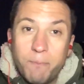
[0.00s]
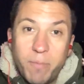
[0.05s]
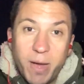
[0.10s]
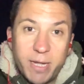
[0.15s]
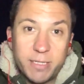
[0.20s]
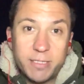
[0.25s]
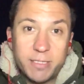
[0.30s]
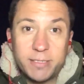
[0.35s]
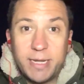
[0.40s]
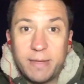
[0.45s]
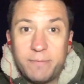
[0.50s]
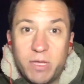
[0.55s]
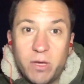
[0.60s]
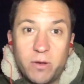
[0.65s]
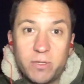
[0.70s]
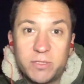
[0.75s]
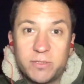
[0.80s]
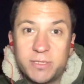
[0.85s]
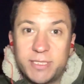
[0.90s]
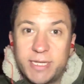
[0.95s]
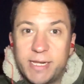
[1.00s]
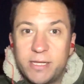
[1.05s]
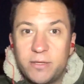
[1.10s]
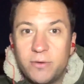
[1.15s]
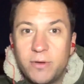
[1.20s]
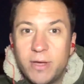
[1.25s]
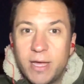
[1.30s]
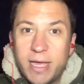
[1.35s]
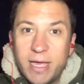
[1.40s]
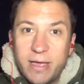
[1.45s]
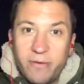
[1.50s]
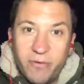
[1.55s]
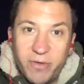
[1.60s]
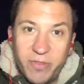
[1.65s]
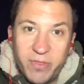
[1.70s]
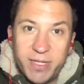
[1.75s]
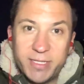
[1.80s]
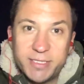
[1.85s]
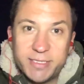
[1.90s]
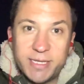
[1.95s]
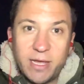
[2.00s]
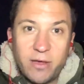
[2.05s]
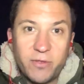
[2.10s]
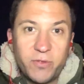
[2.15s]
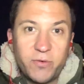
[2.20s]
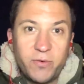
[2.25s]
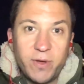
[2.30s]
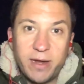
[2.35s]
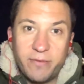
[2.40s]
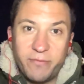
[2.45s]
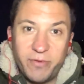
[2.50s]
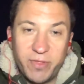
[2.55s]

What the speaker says: But let me also tell you, within South Korea,